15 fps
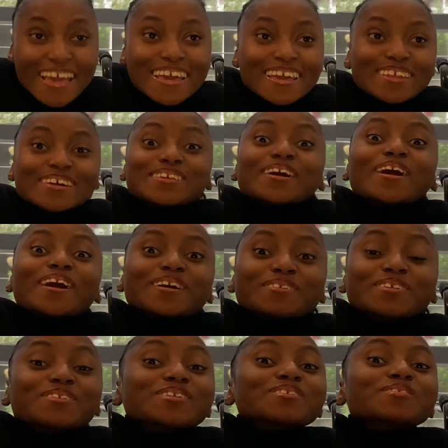It was
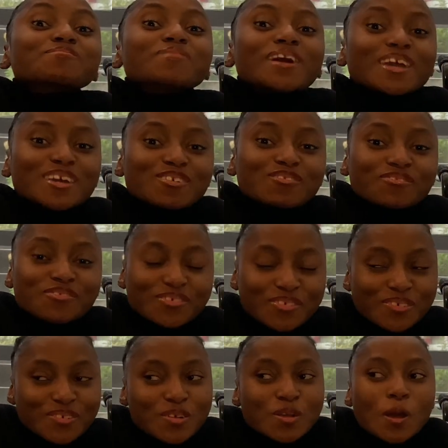hard, it was
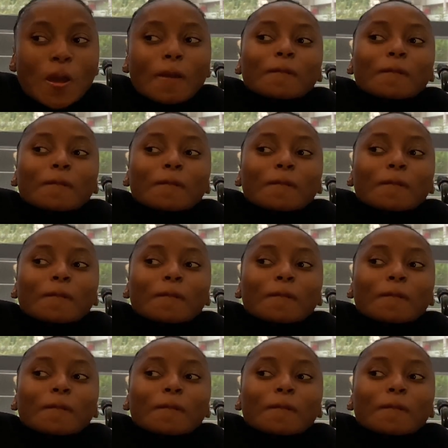painful.